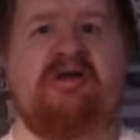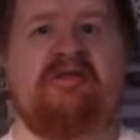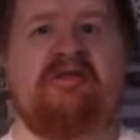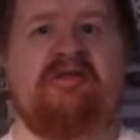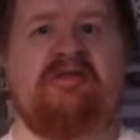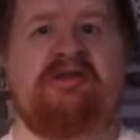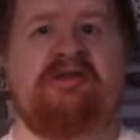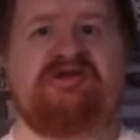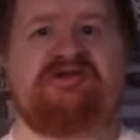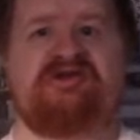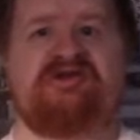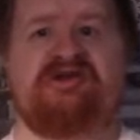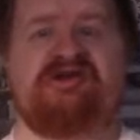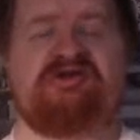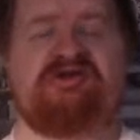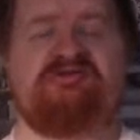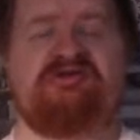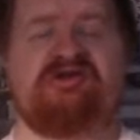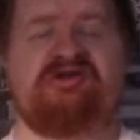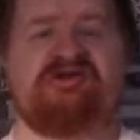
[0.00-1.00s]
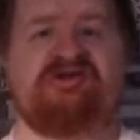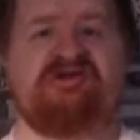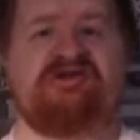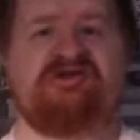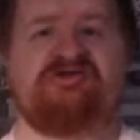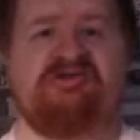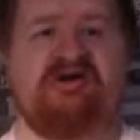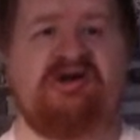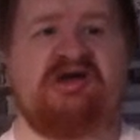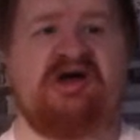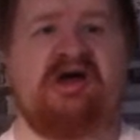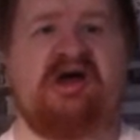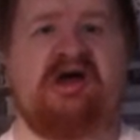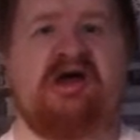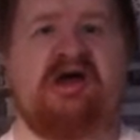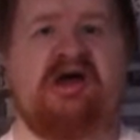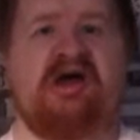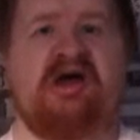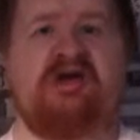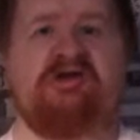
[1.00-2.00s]
this situation is right.
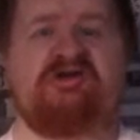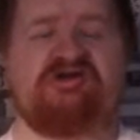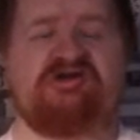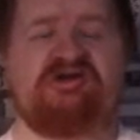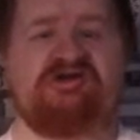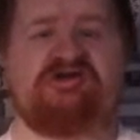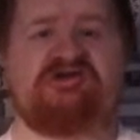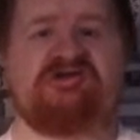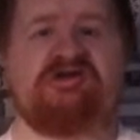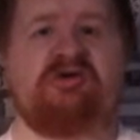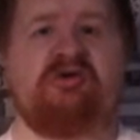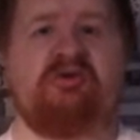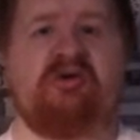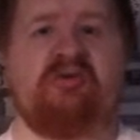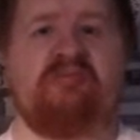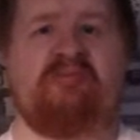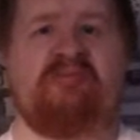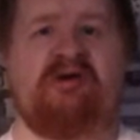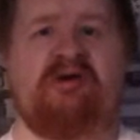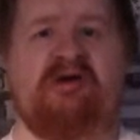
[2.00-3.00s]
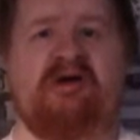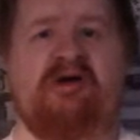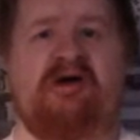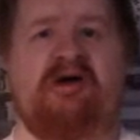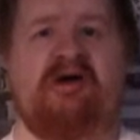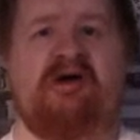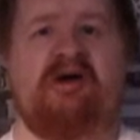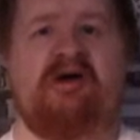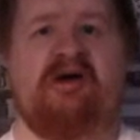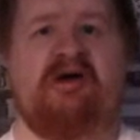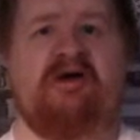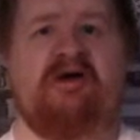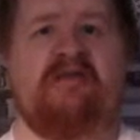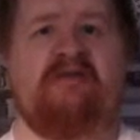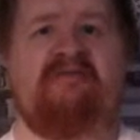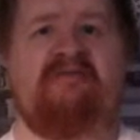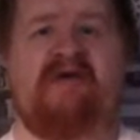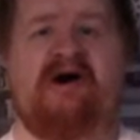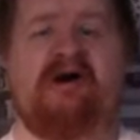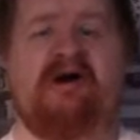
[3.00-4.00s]
I seriously hope that the
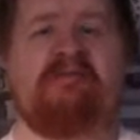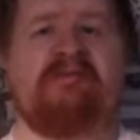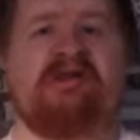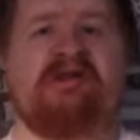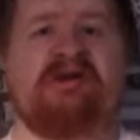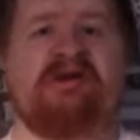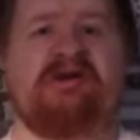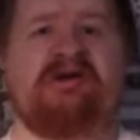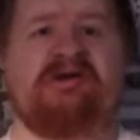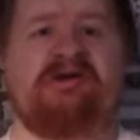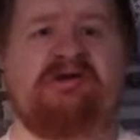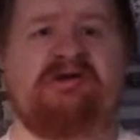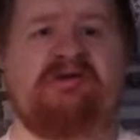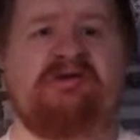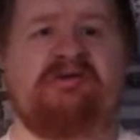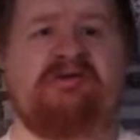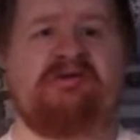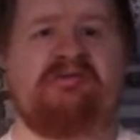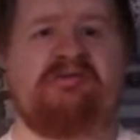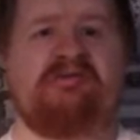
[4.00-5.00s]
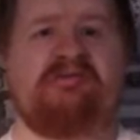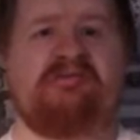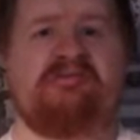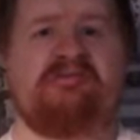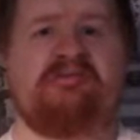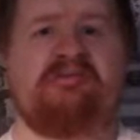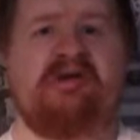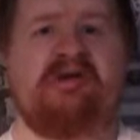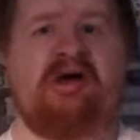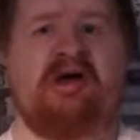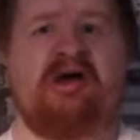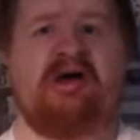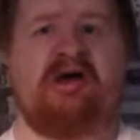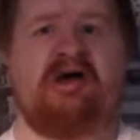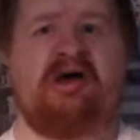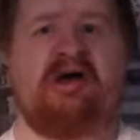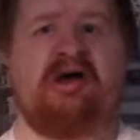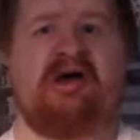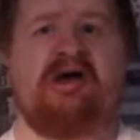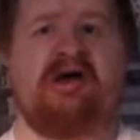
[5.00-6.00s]
family can,
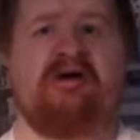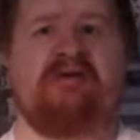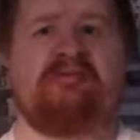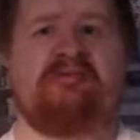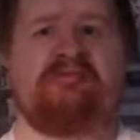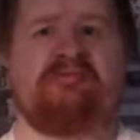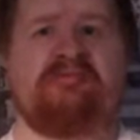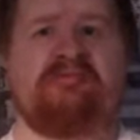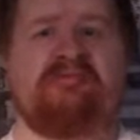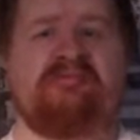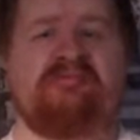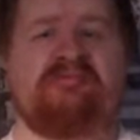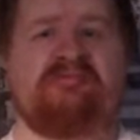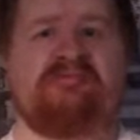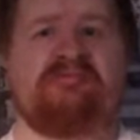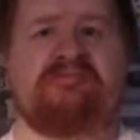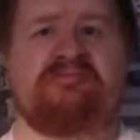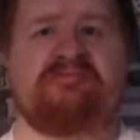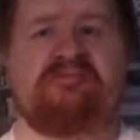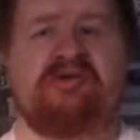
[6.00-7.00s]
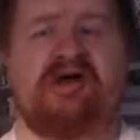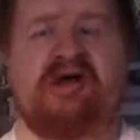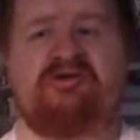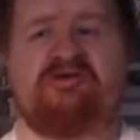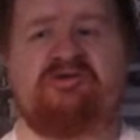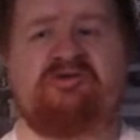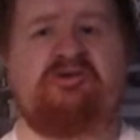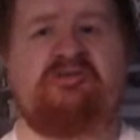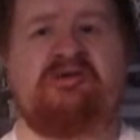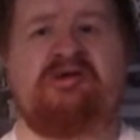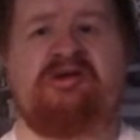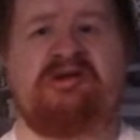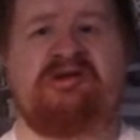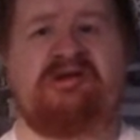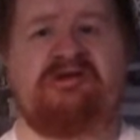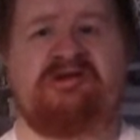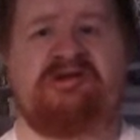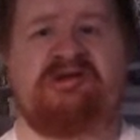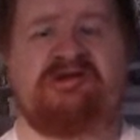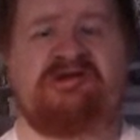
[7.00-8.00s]
I don't know whether
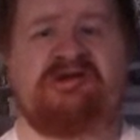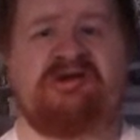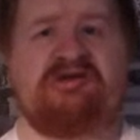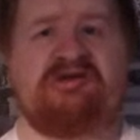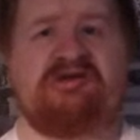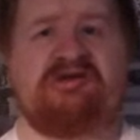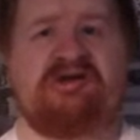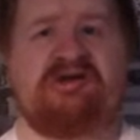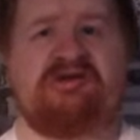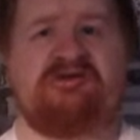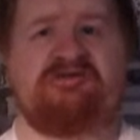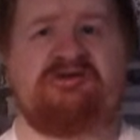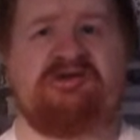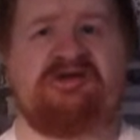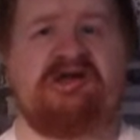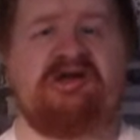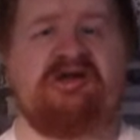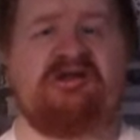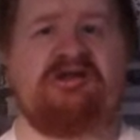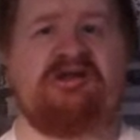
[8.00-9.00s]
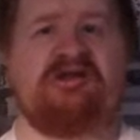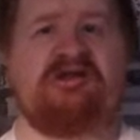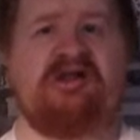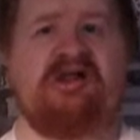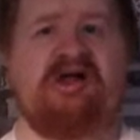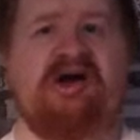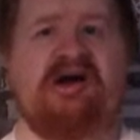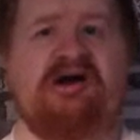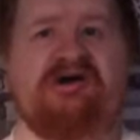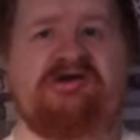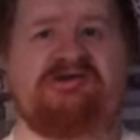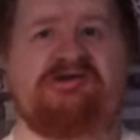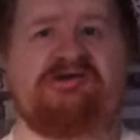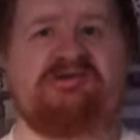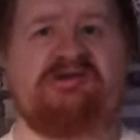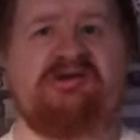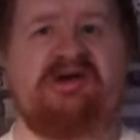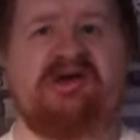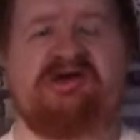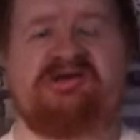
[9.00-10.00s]
they need to continue to take legal
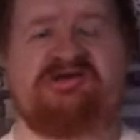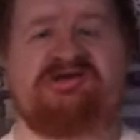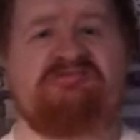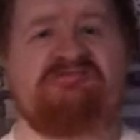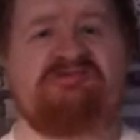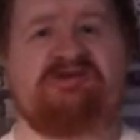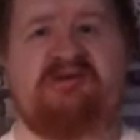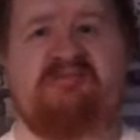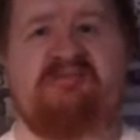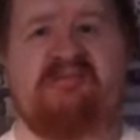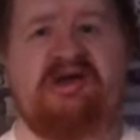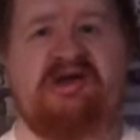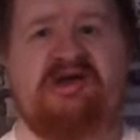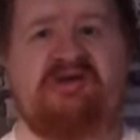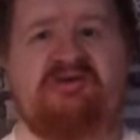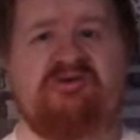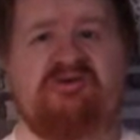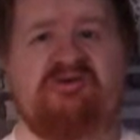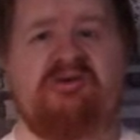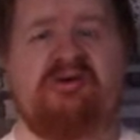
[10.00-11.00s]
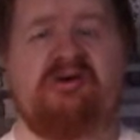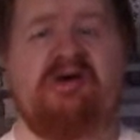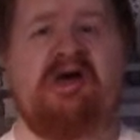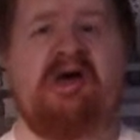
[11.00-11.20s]
action. It seems they may do,